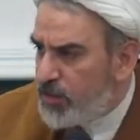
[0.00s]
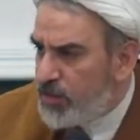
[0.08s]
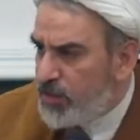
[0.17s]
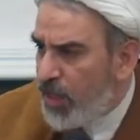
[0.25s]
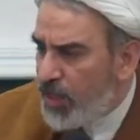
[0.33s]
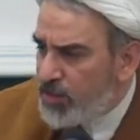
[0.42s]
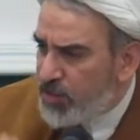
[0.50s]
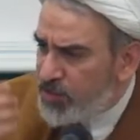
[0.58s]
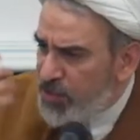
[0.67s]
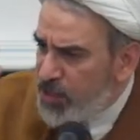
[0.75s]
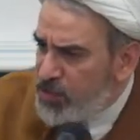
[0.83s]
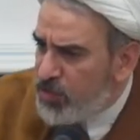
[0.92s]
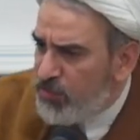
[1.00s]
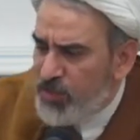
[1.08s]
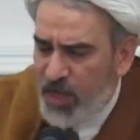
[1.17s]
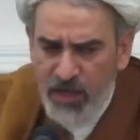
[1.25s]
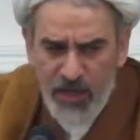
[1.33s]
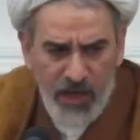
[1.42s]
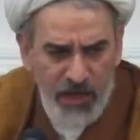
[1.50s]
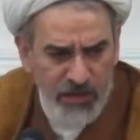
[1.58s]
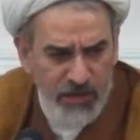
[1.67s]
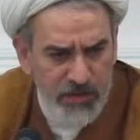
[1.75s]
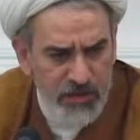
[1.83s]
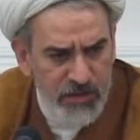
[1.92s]
They are the creation of that
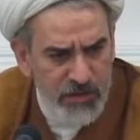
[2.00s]
light.